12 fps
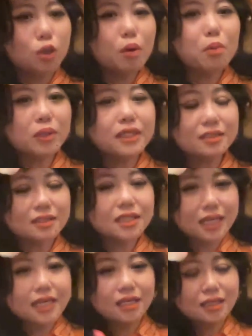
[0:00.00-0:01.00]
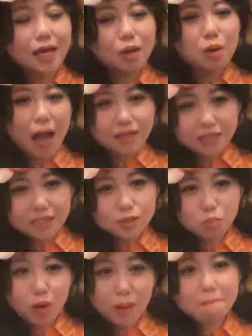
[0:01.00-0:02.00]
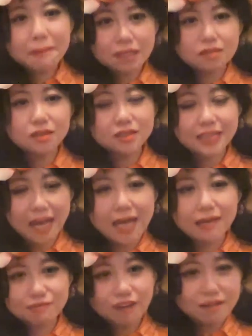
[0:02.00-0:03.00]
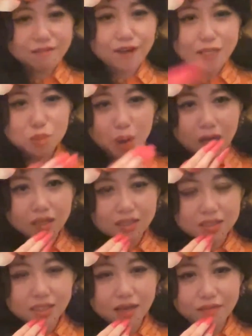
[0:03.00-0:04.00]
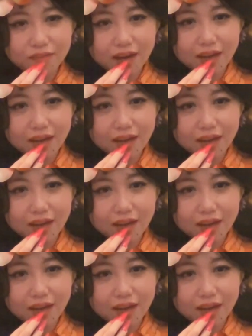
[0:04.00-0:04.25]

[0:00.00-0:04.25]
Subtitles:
So we would need to eat at least one meal a day and find fresh water and stuff,